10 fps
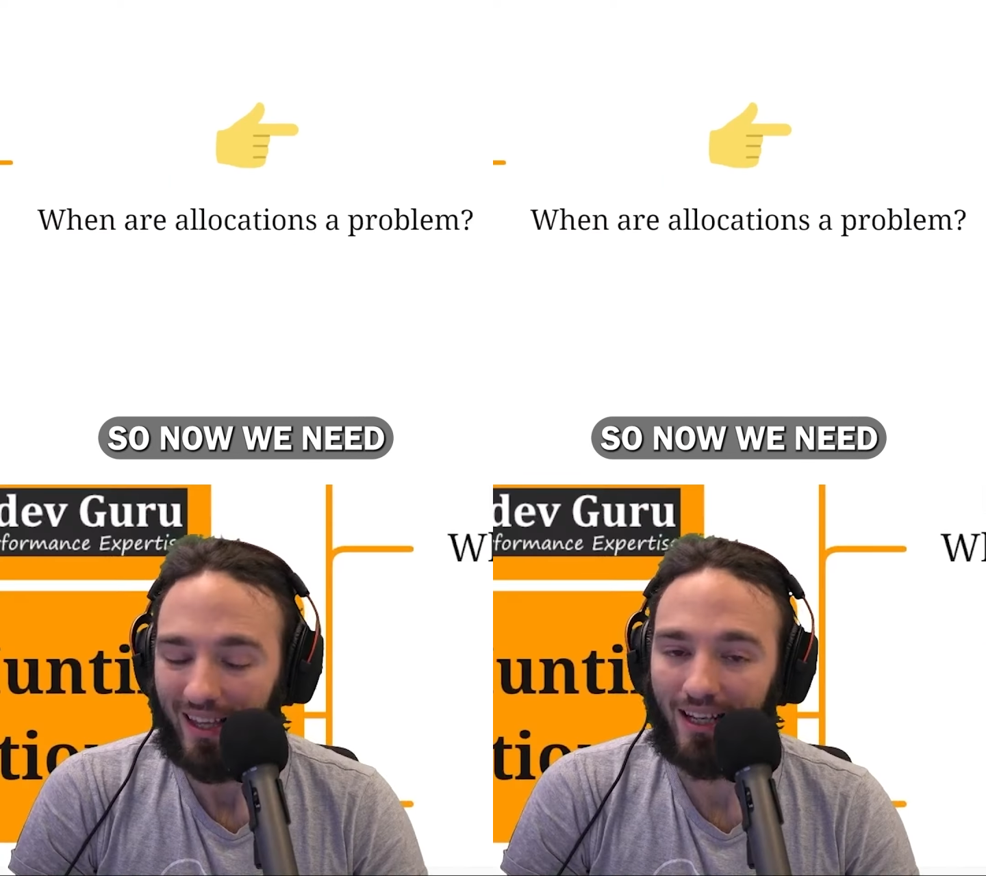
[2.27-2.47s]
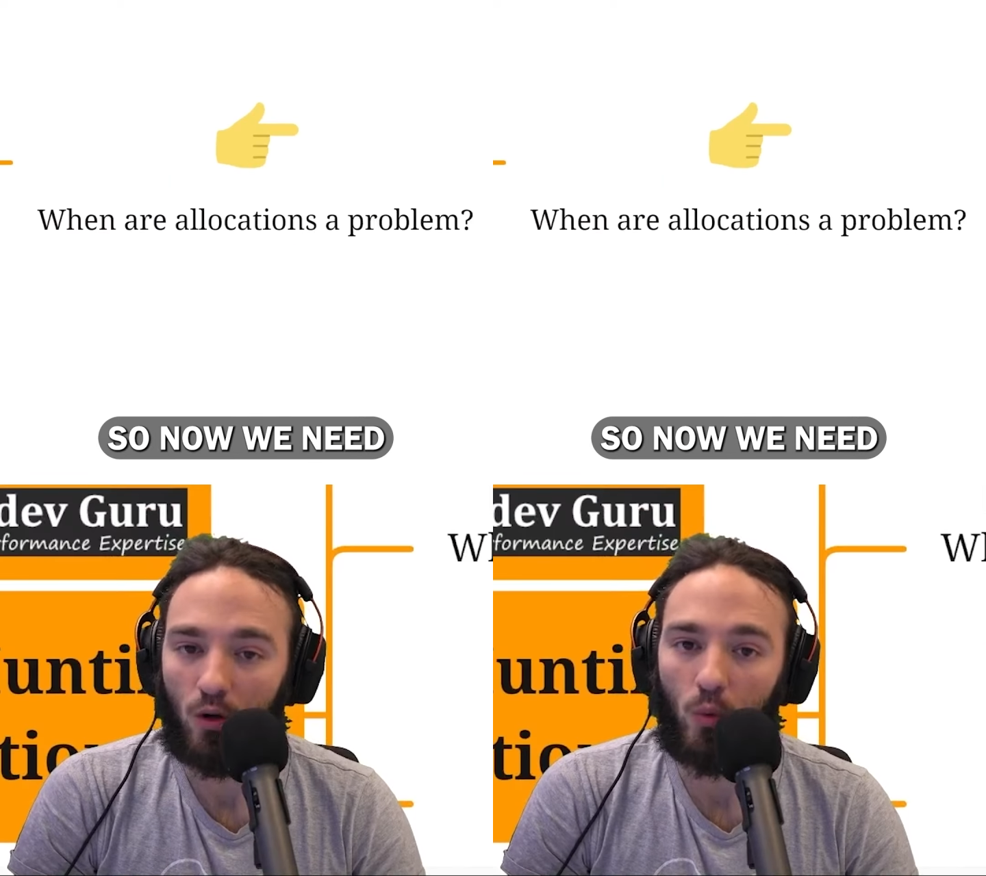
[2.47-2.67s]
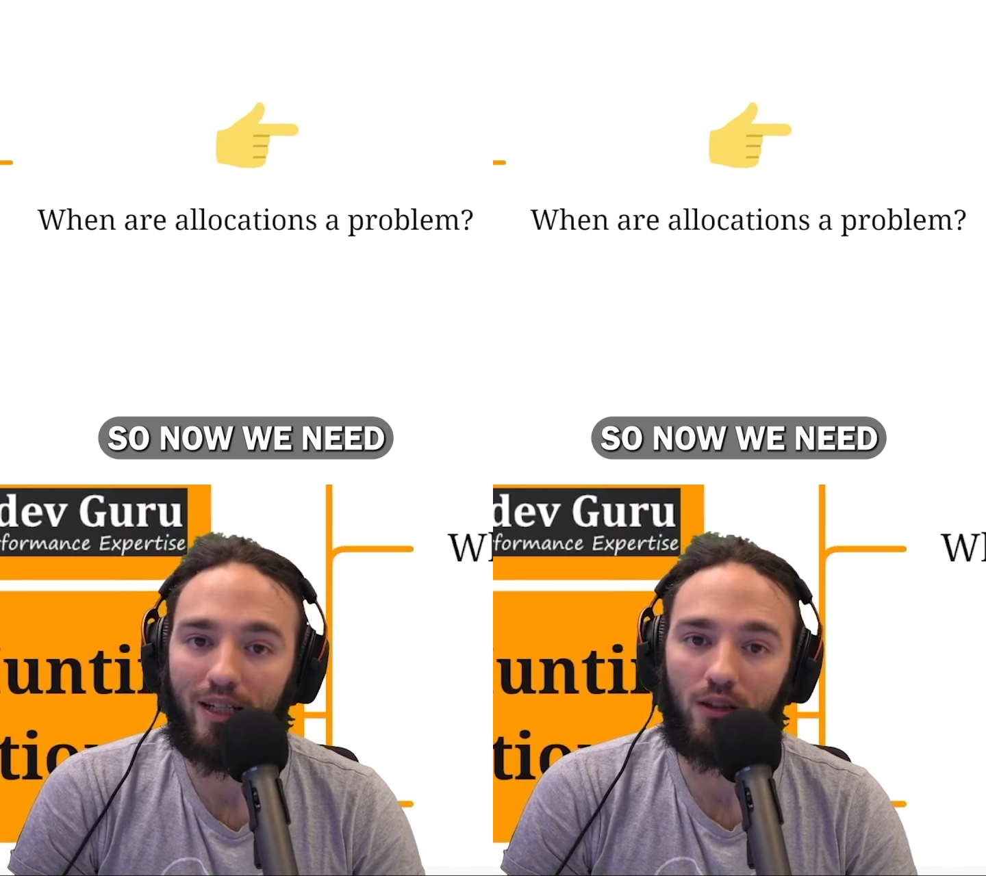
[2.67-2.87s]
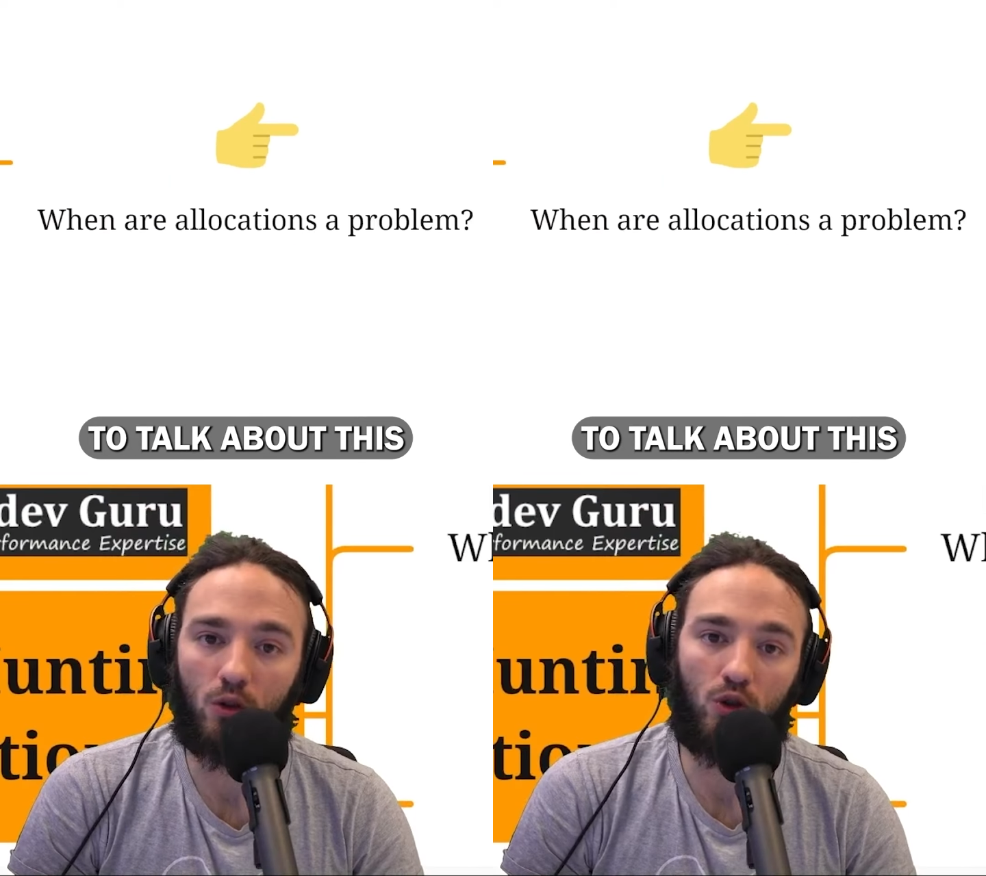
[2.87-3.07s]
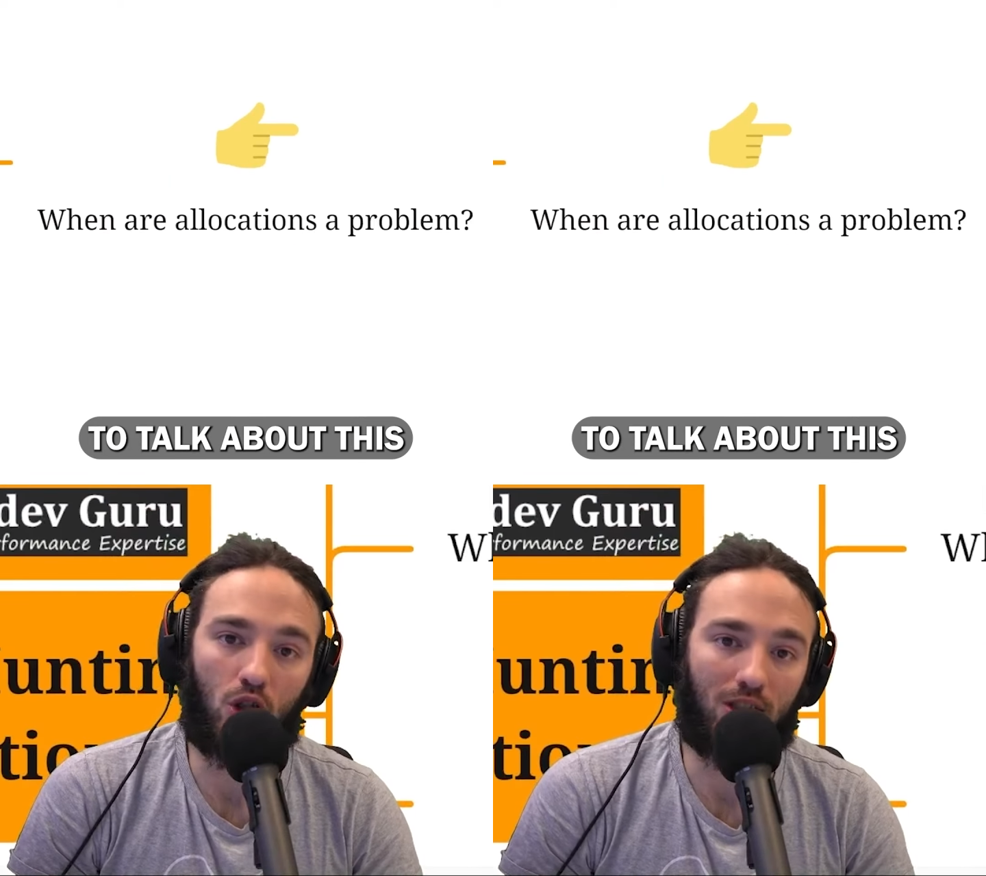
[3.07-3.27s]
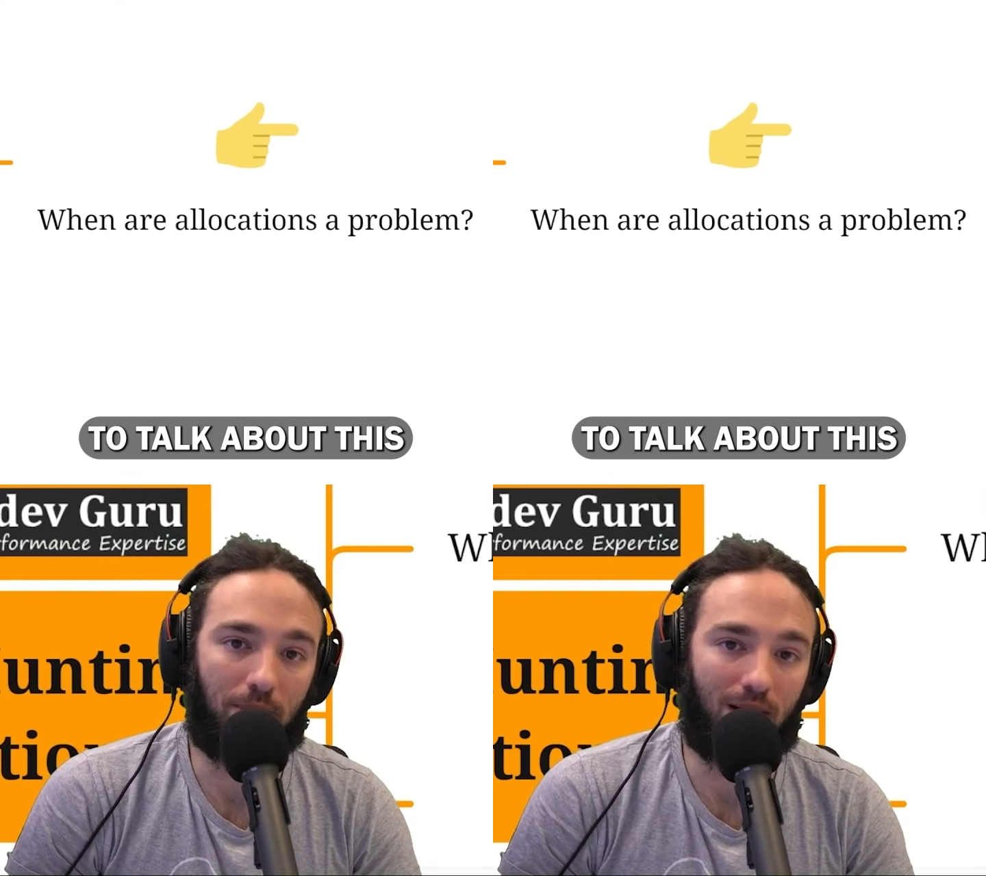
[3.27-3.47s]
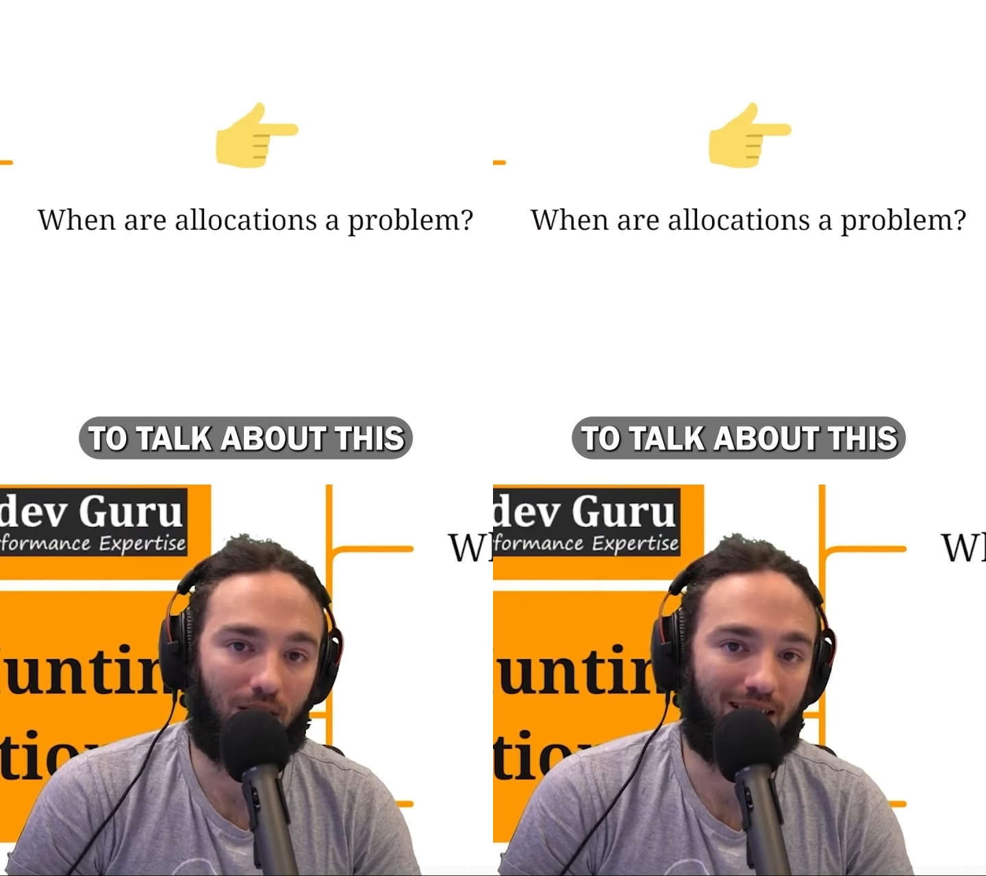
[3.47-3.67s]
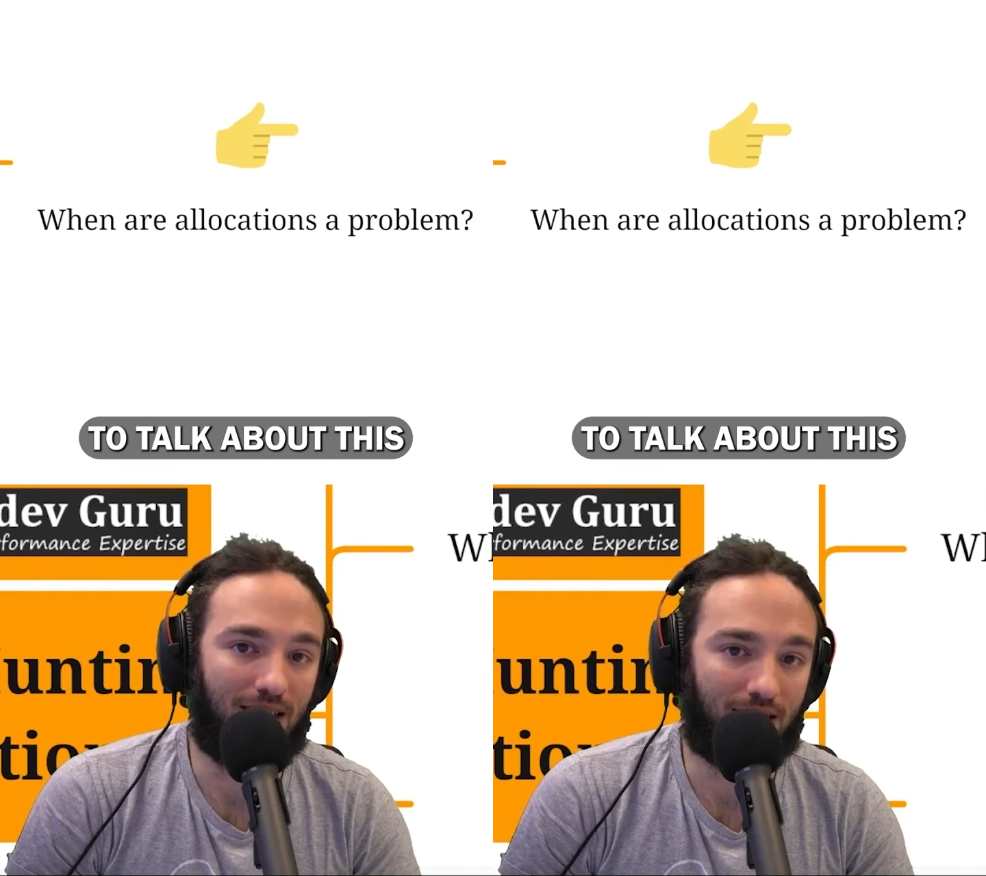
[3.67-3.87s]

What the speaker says: now we need to talk about this